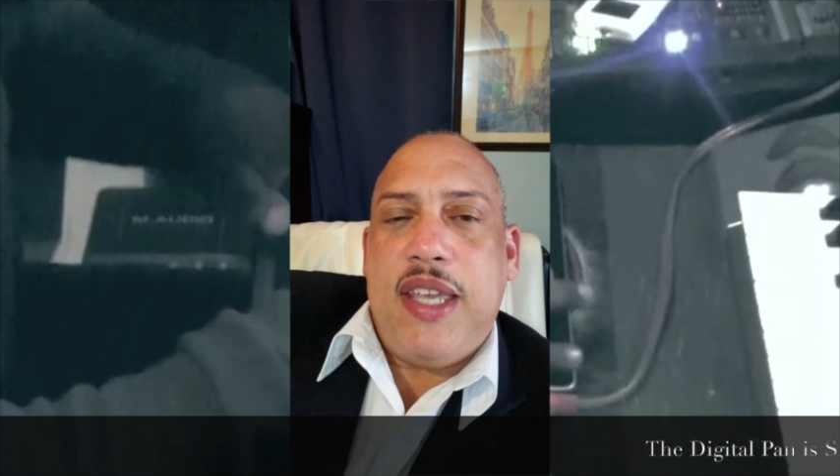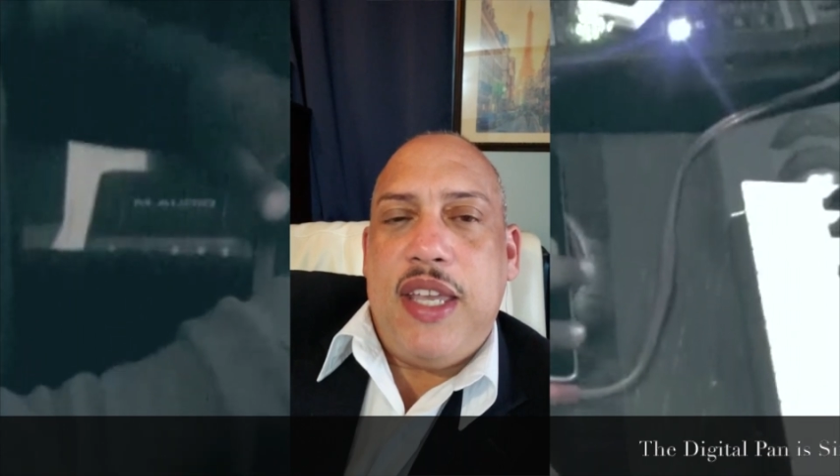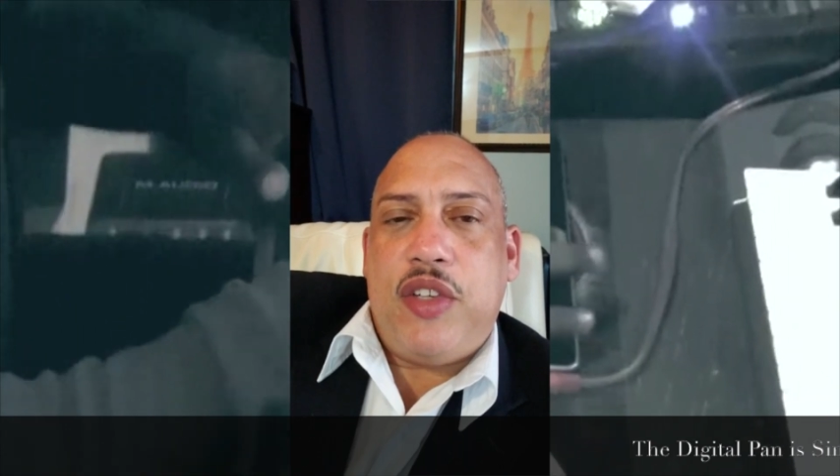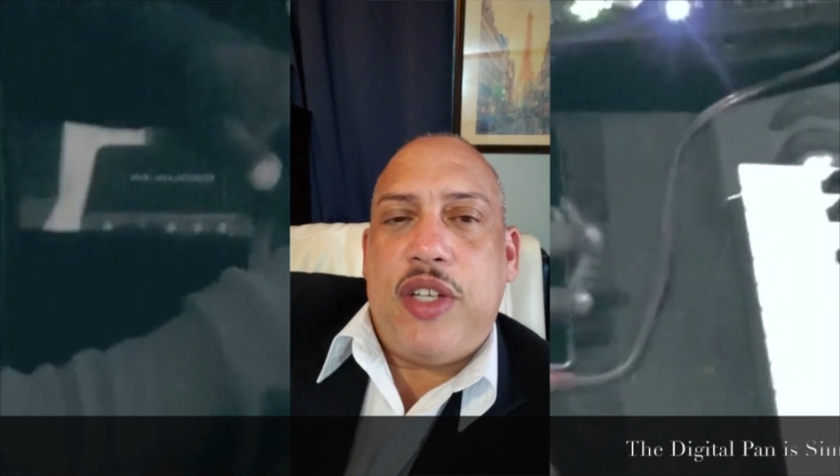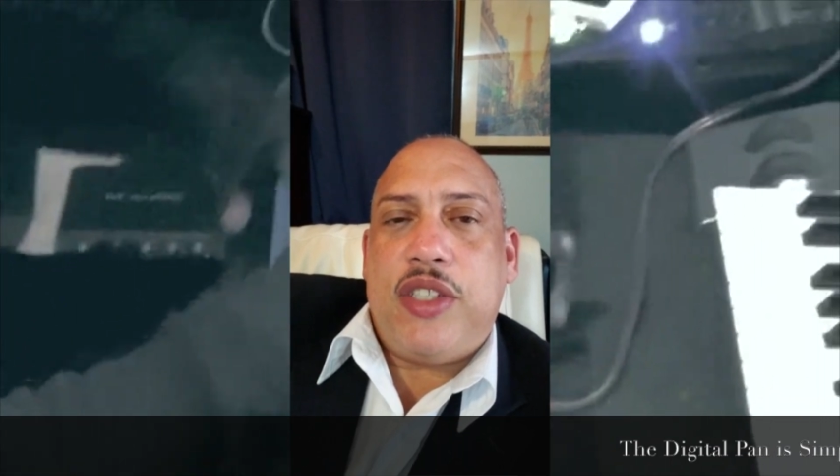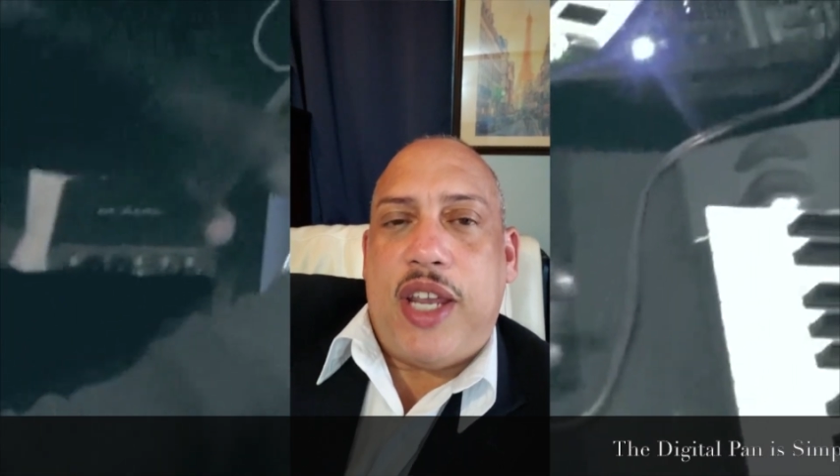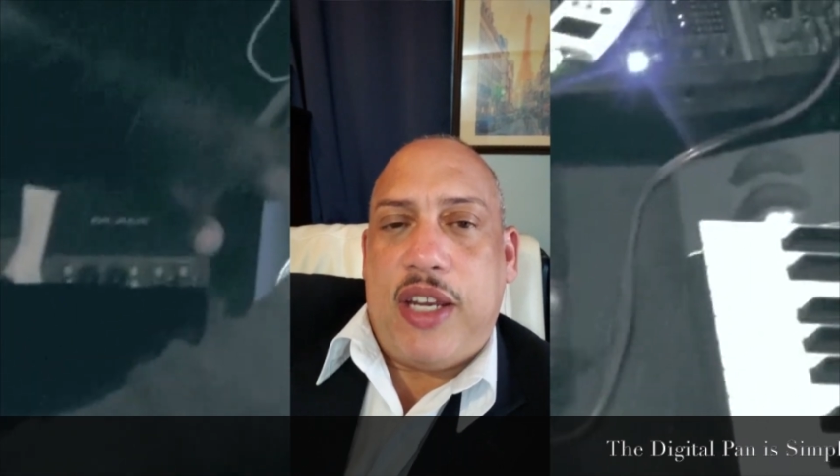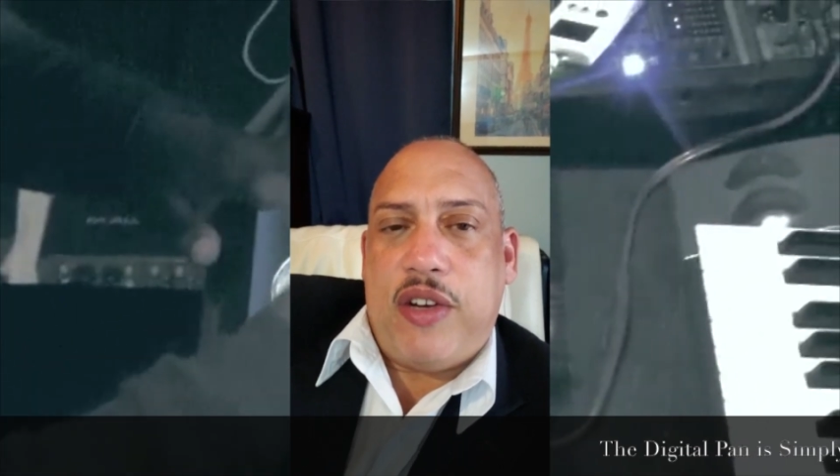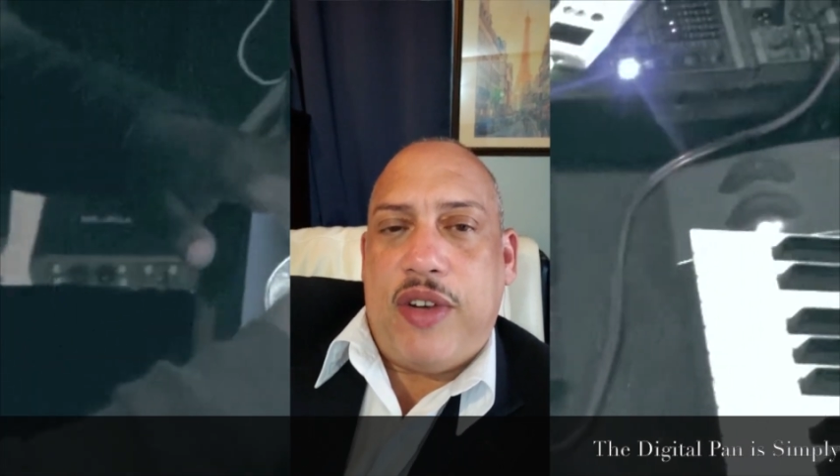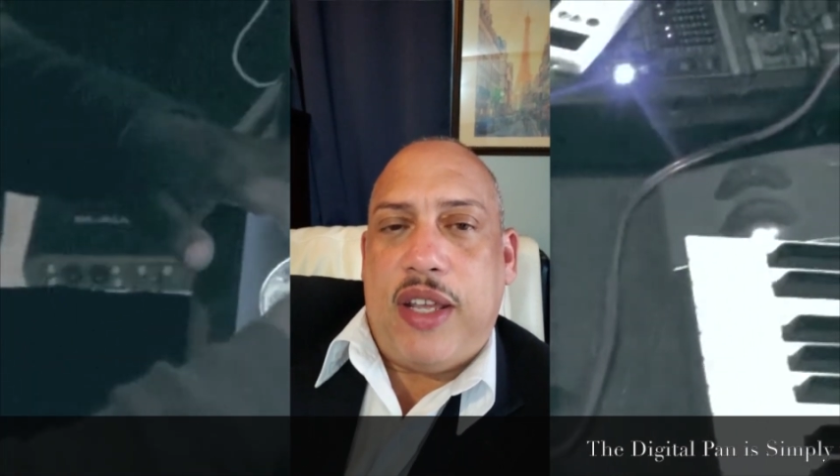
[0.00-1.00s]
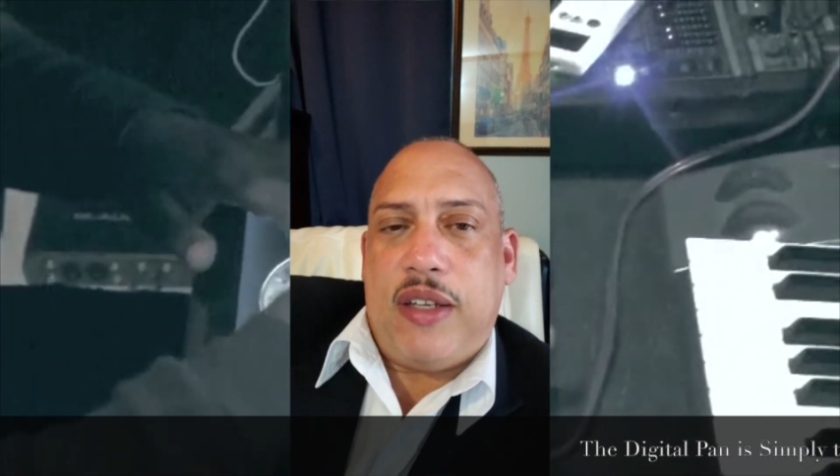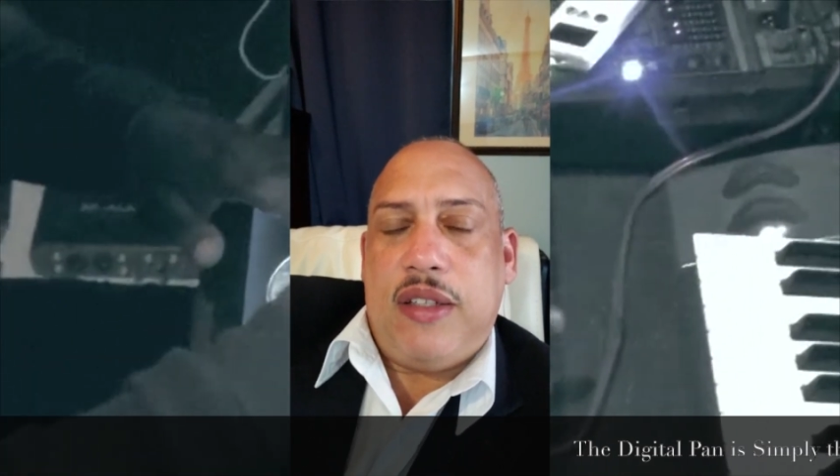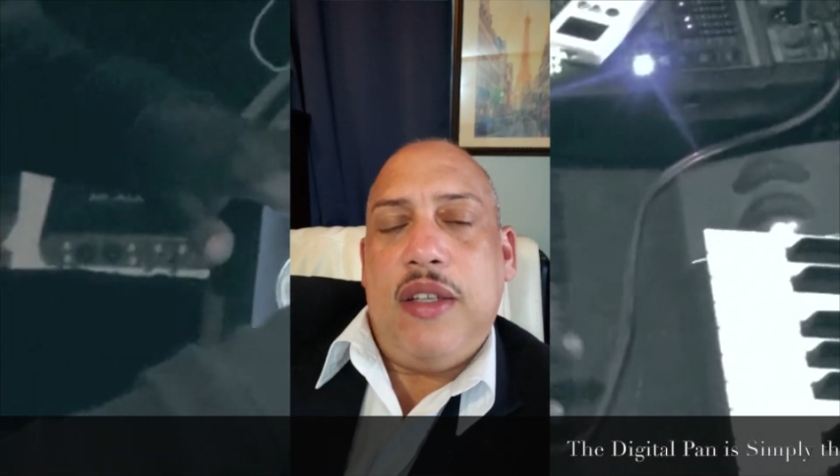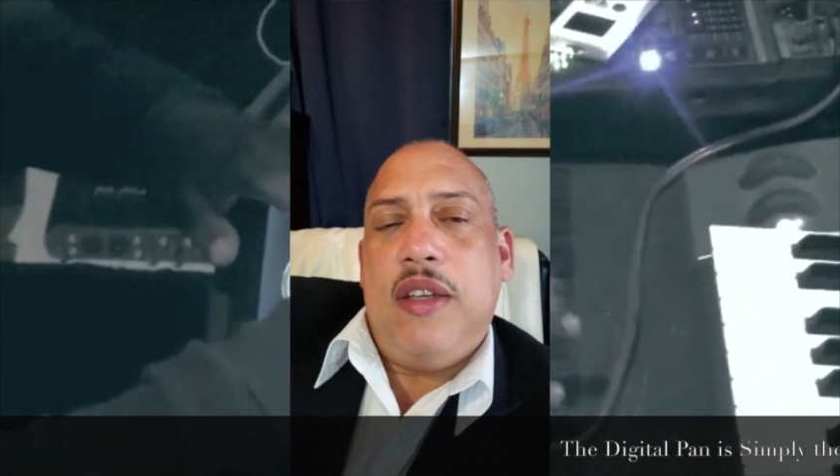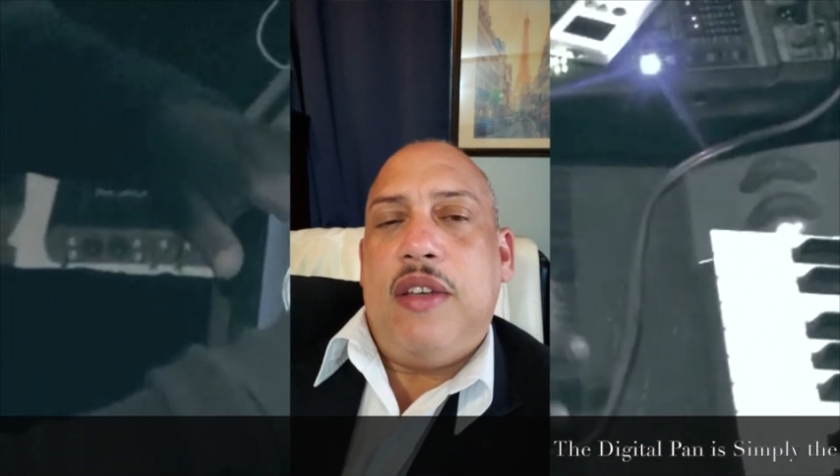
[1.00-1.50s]
Adrian
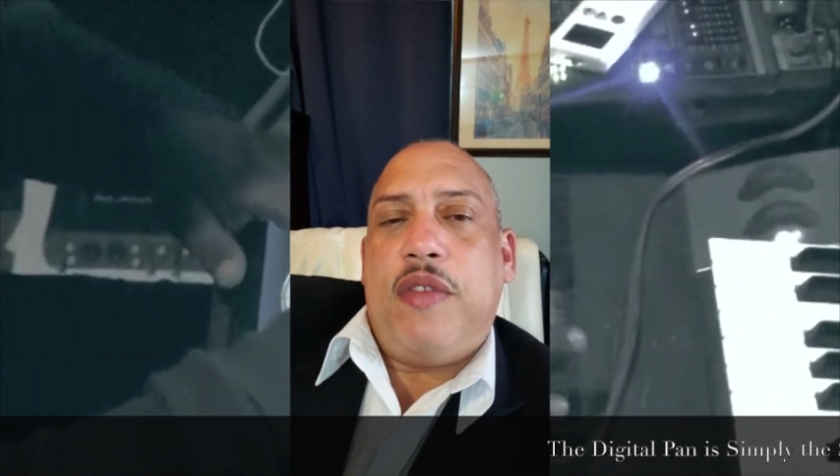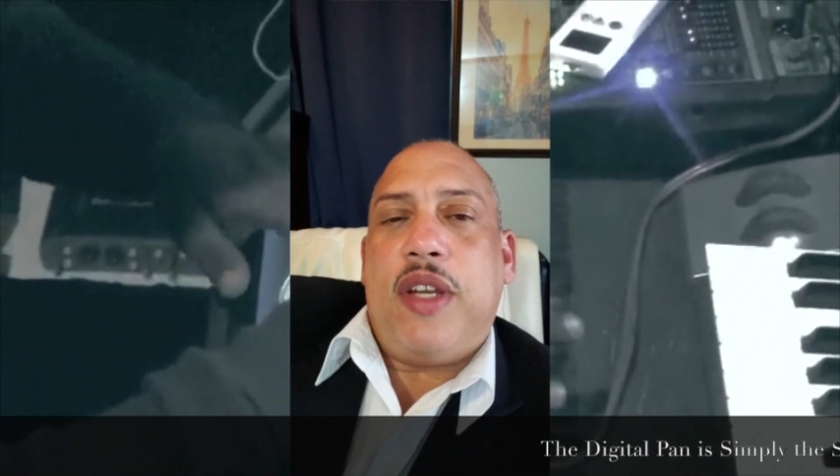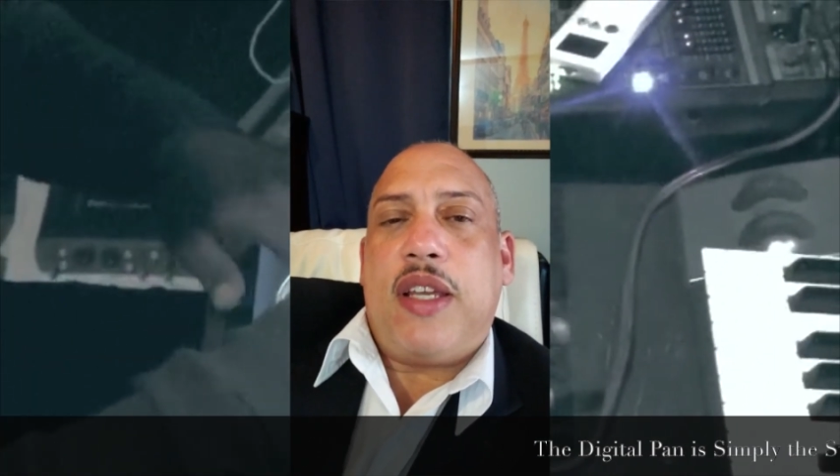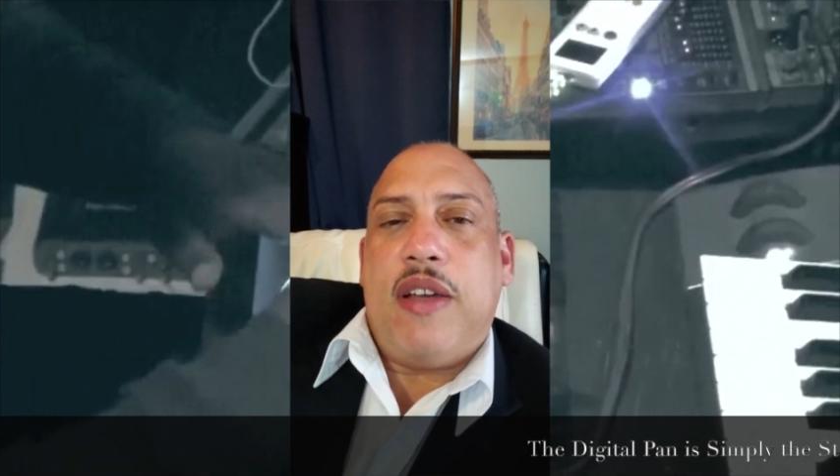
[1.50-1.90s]
Jaikaran for the